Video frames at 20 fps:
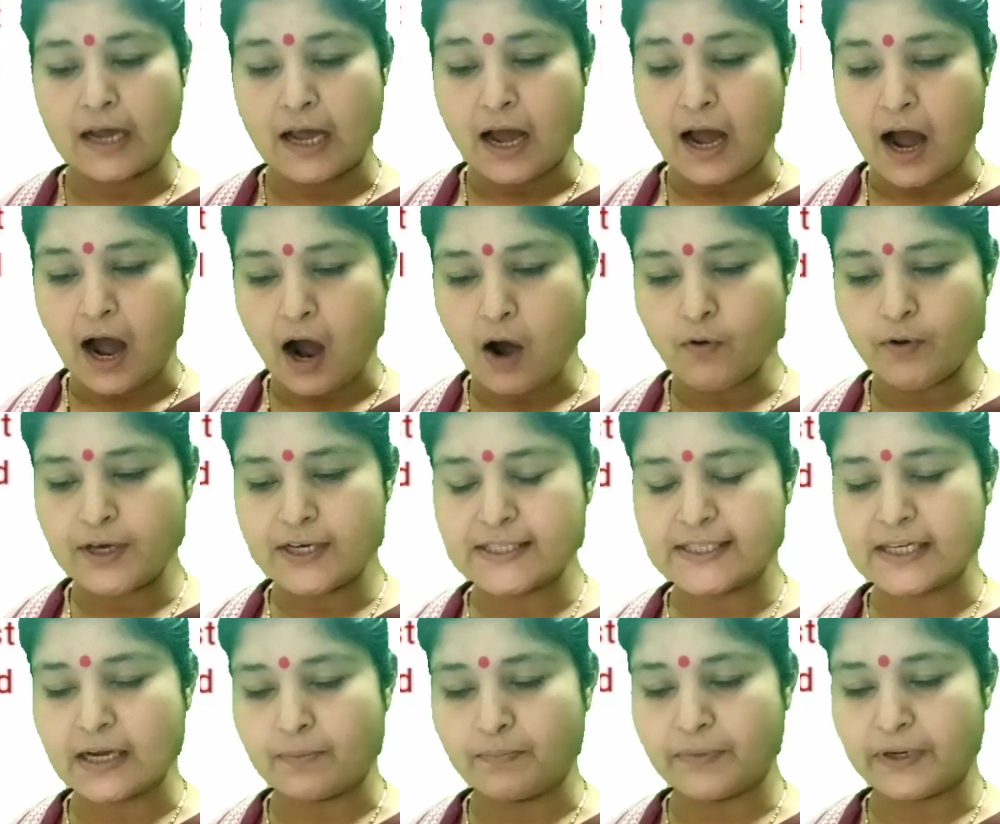how he
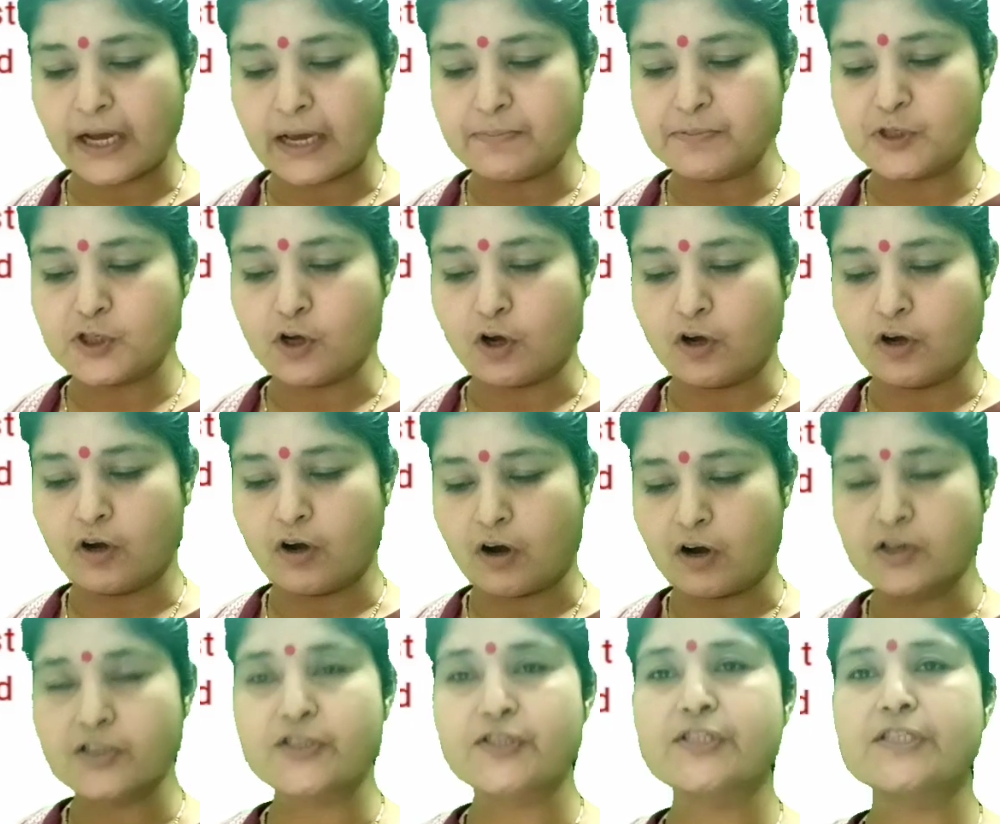sometimes saw
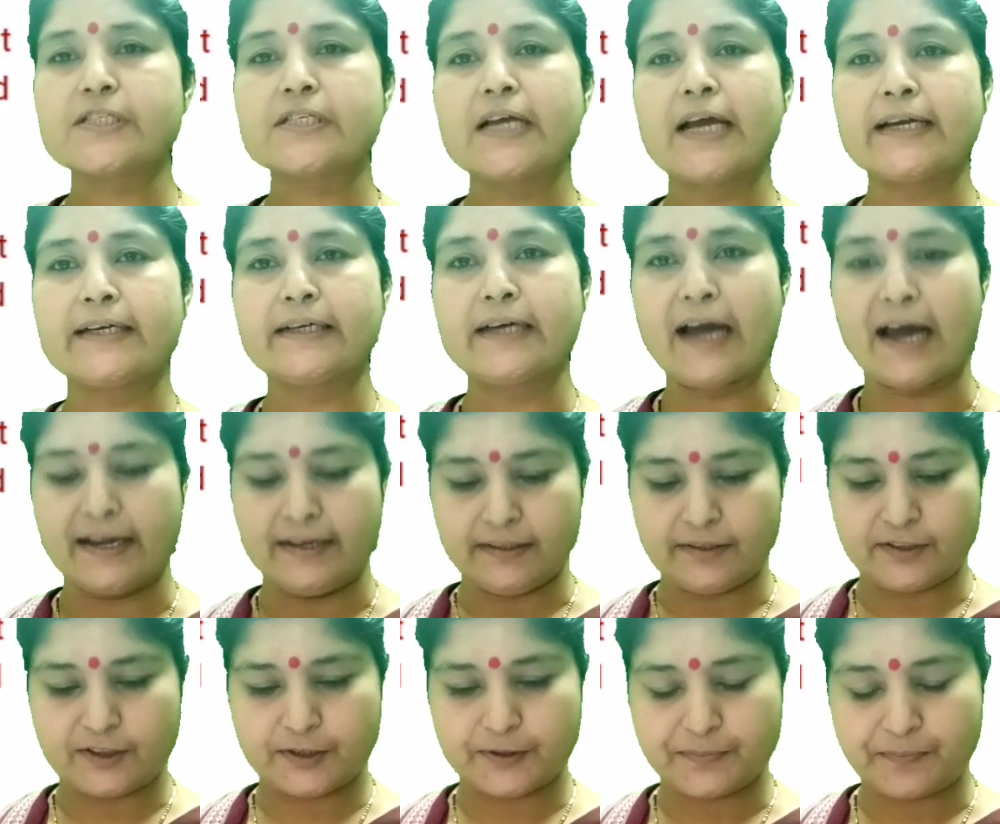ghosts at
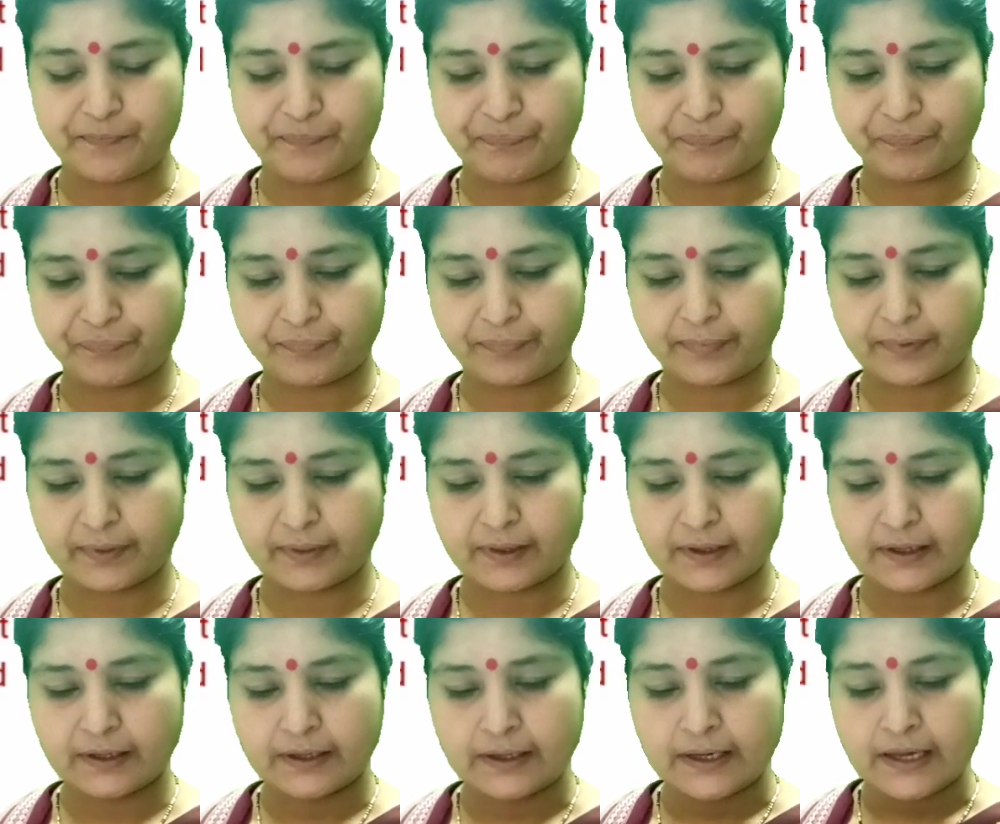night.
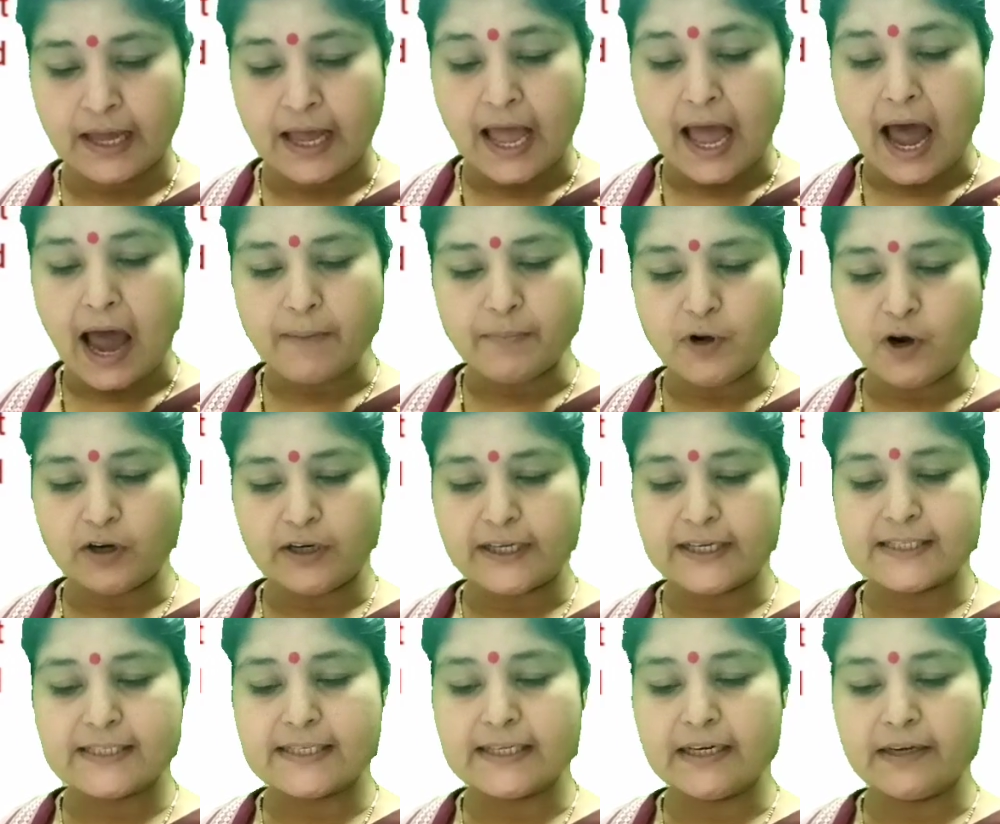I am not
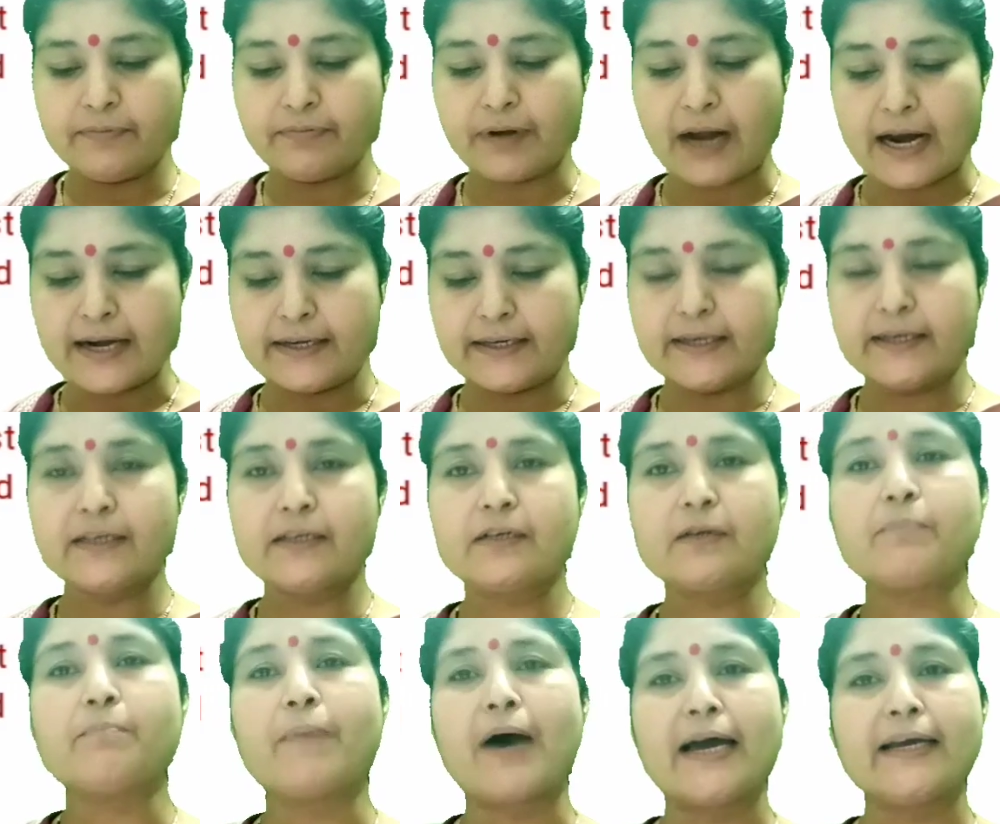easily
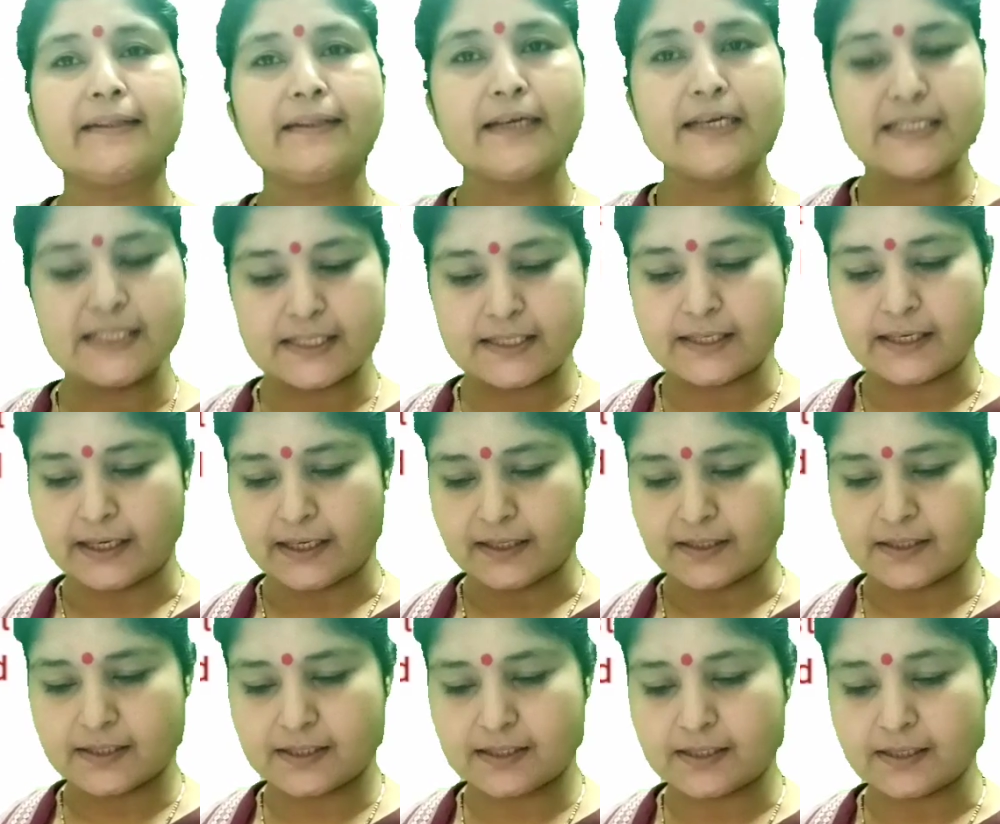frightened by these
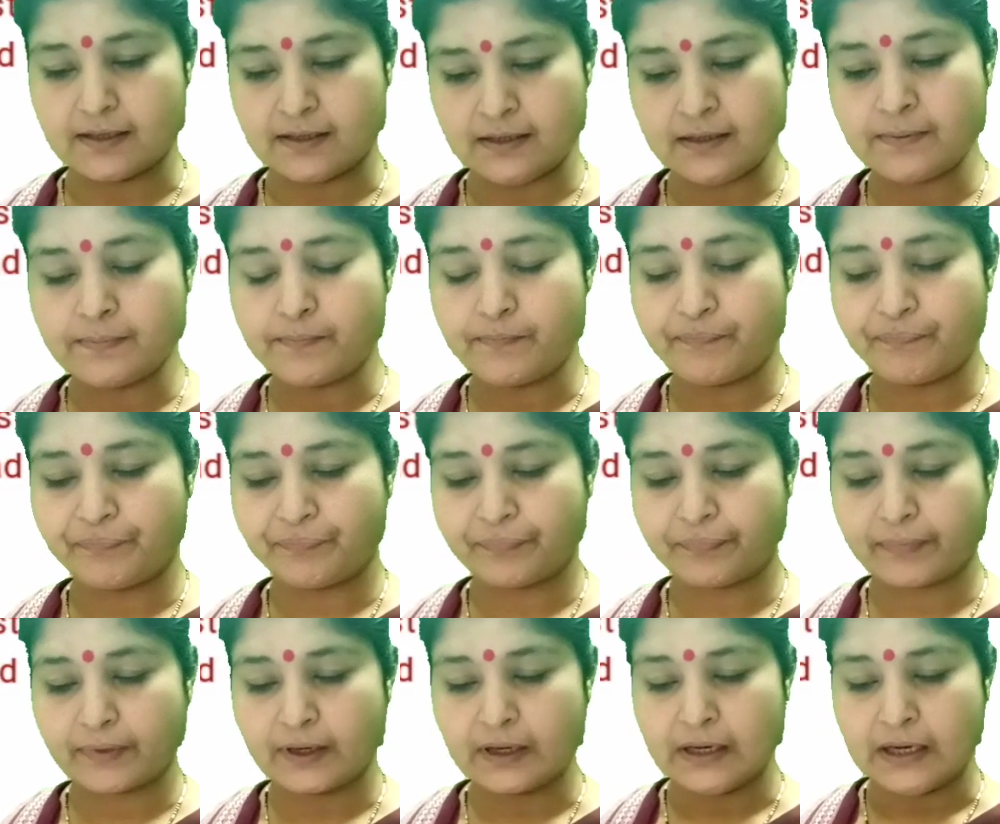things, sir.
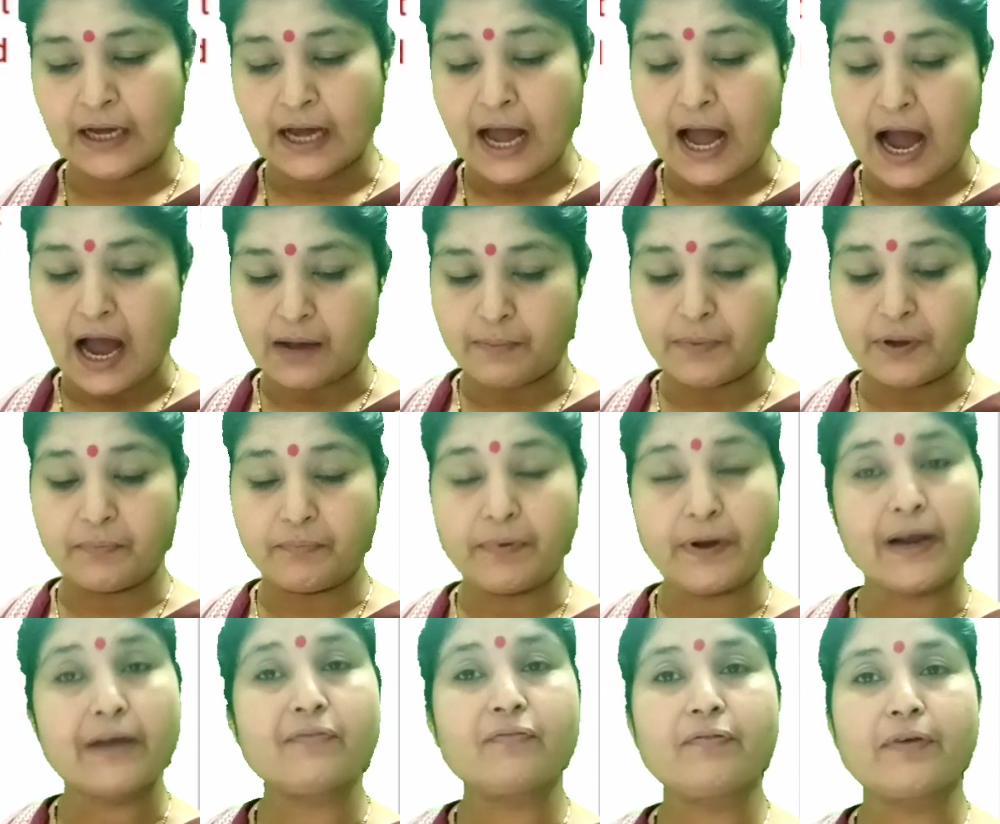I am a
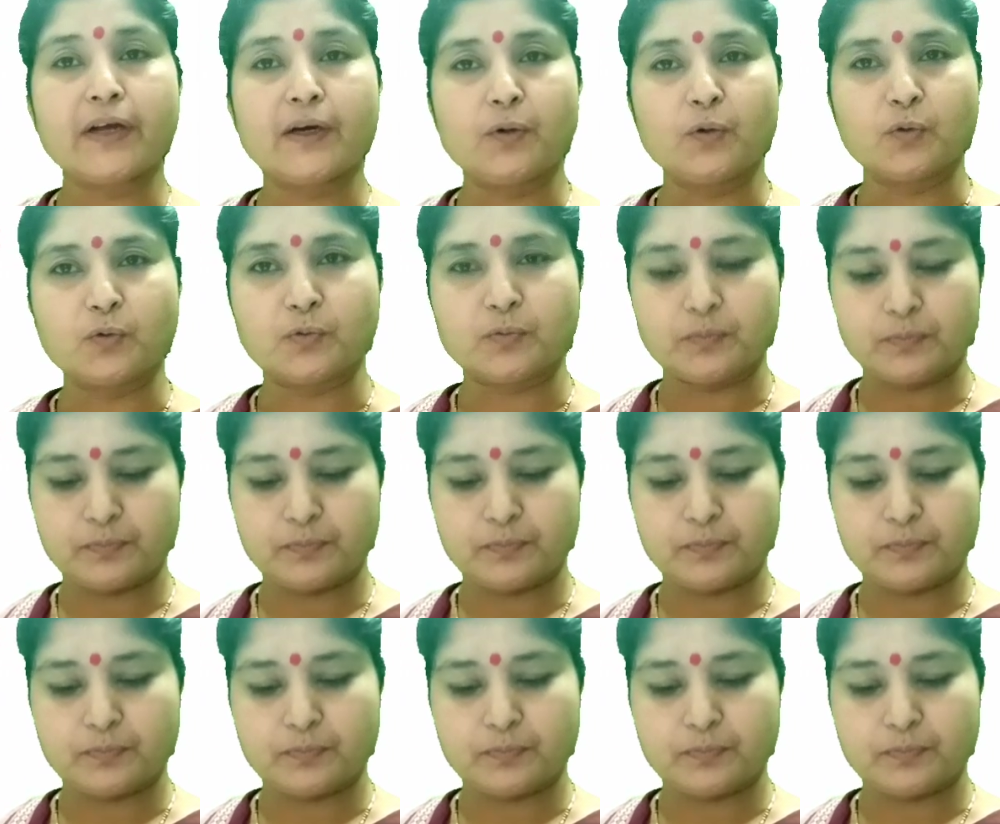brave fellow.